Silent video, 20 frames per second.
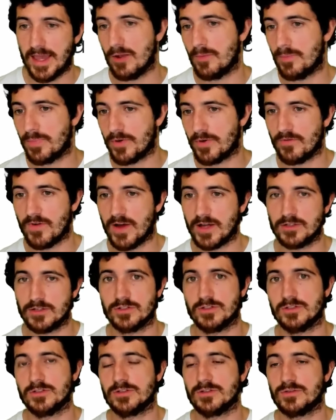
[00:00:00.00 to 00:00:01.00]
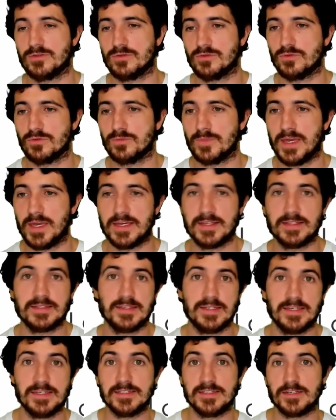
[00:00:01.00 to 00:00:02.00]
helper functions to make it
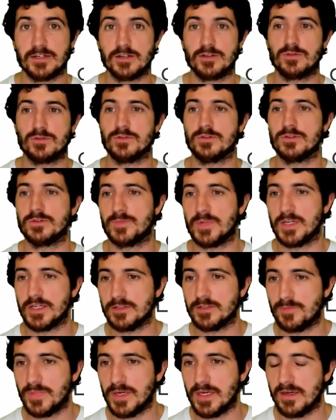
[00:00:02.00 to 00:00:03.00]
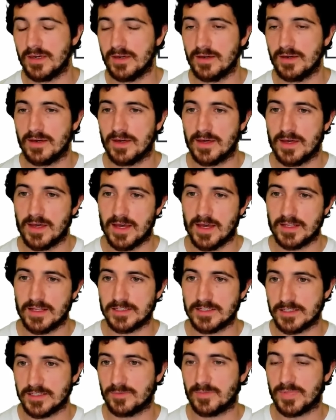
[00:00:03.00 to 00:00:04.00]
easier to use PHP, an
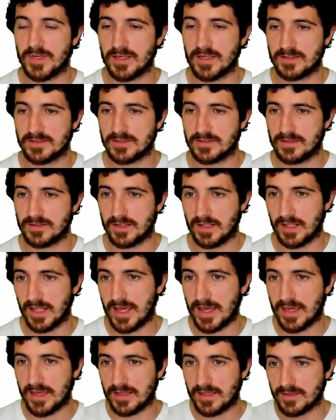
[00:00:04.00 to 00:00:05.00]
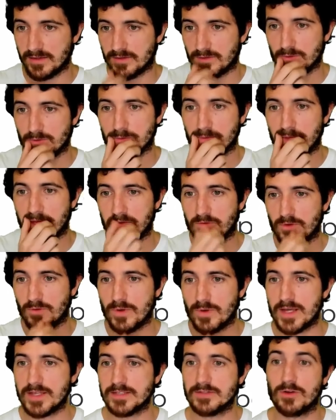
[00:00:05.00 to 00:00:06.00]
HTTP client to make
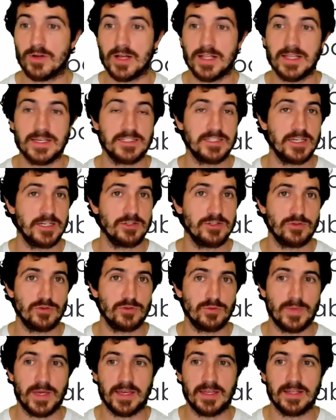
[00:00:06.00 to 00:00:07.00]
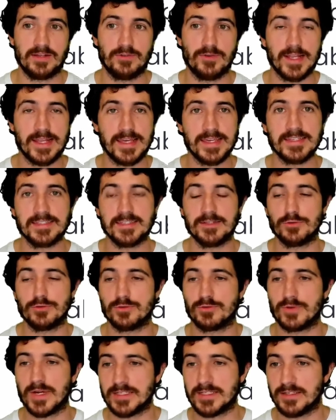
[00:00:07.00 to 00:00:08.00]
requests, localization to make it really easy to
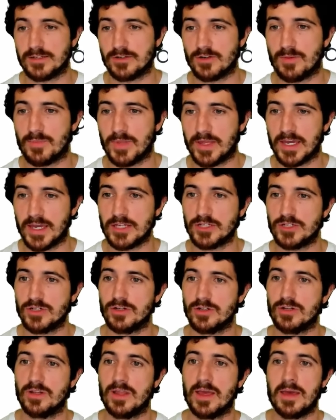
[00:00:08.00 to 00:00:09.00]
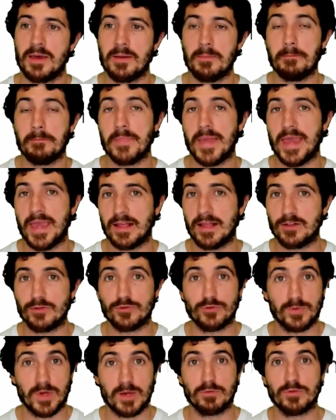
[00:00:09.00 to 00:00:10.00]
translate your application, mail
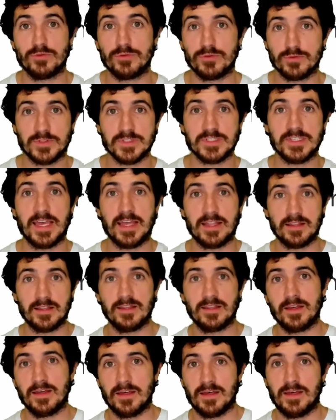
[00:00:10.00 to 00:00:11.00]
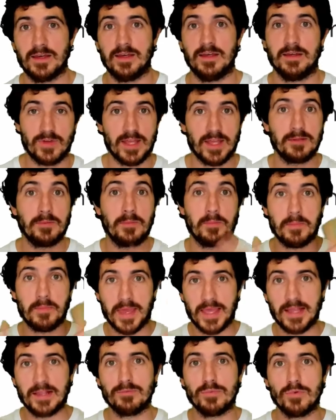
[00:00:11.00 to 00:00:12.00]
to be able to send create
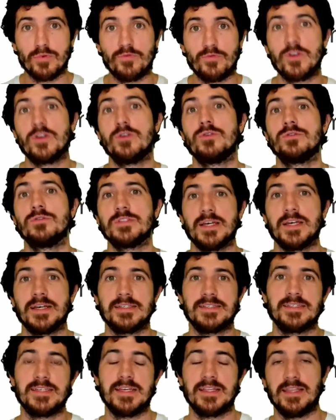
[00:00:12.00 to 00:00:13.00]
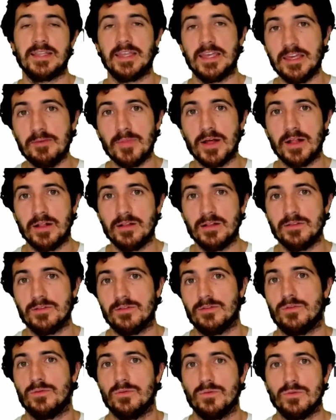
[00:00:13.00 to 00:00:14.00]
mailable views and send
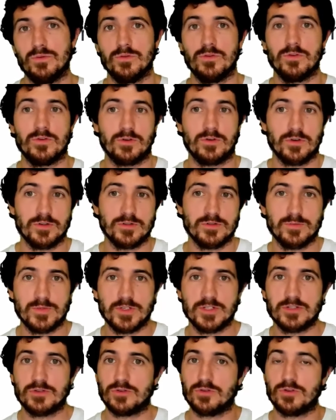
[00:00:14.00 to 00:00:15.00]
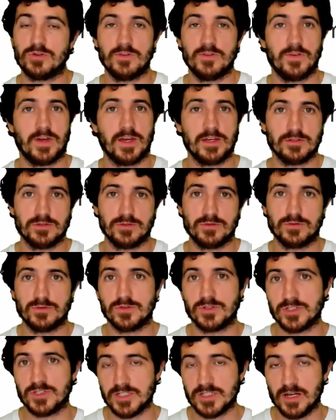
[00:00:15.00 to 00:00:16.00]
email to your customers or notification to
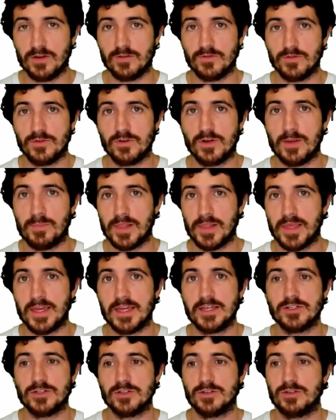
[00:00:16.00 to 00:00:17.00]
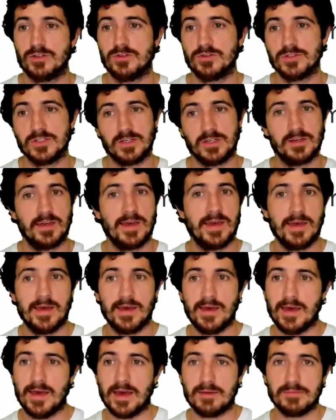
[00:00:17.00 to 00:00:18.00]
yourself and your application using
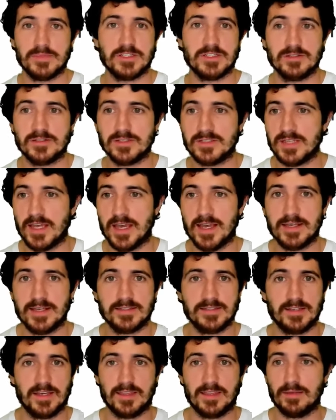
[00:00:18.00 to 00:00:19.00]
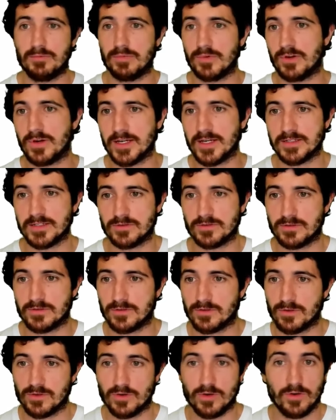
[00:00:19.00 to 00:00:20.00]
Amazon SES, AWS,
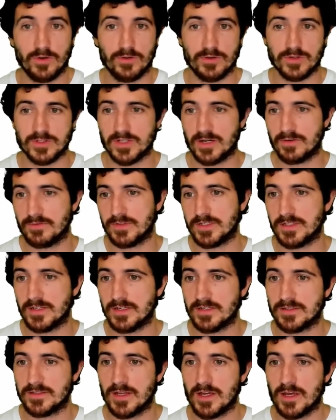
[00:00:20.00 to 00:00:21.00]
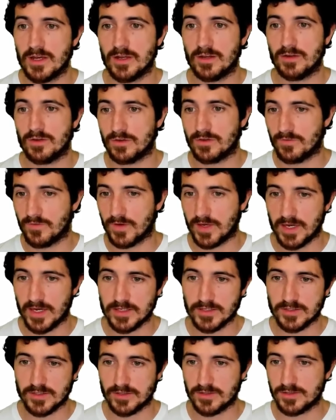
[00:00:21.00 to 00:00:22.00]
or, or other services,
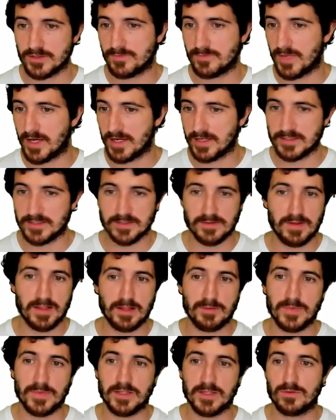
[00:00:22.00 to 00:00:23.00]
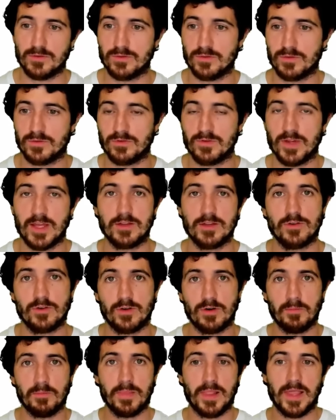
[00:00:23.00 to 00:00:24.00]
notifications, package development to create
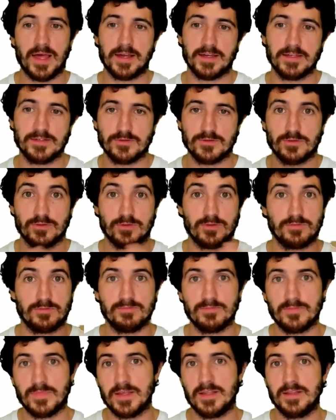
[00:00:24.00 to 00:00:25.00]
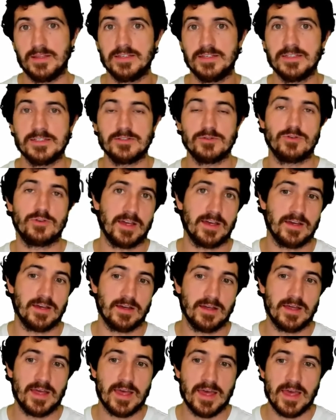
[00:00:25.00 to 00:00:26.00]
your own plugins, or this is like
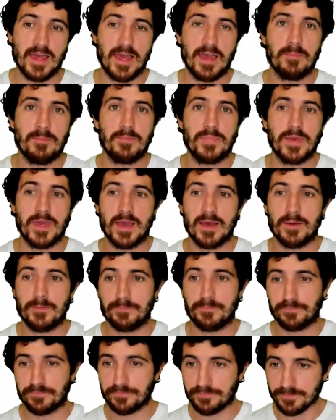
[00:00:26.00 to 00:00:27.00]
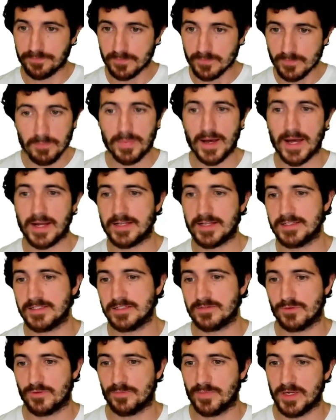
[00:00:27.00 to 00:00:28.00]
a npm
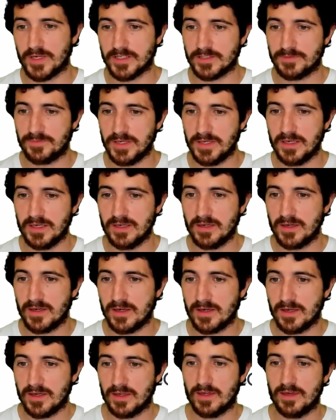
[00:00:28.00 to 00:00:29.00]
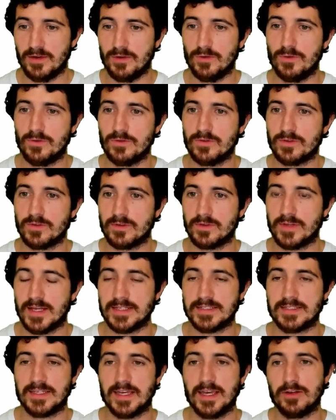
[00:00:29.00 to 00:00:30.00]
packages for PHP, queues,
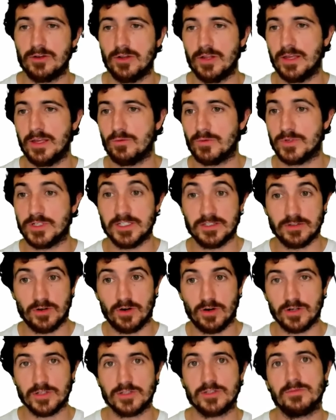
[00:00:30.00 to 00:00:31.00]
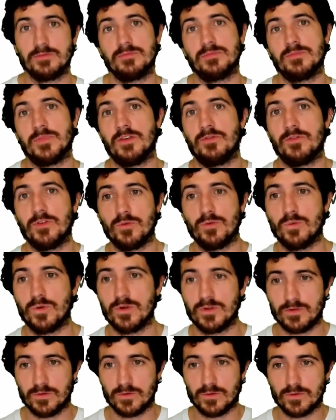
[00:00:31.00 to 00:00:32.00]
task scheduling, which is awesome if you
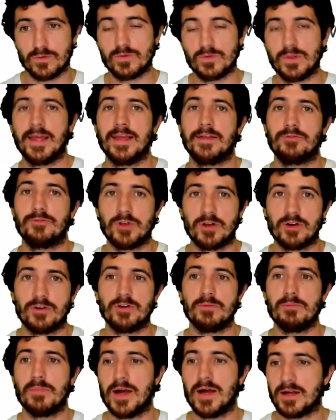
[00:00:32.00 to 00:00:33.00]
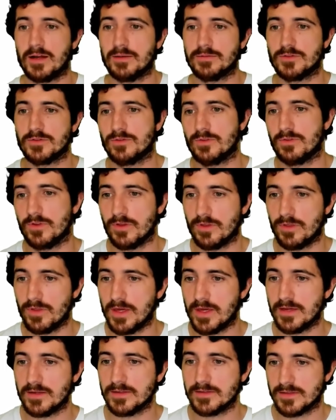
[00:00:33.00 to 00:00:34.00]
want to do like recurring backups or other
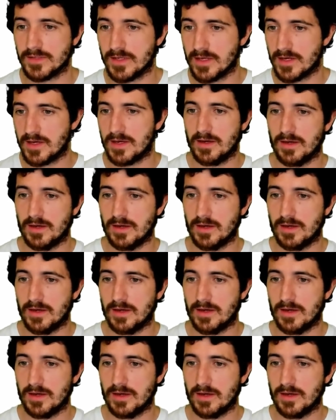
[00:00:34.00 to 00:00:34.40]
things.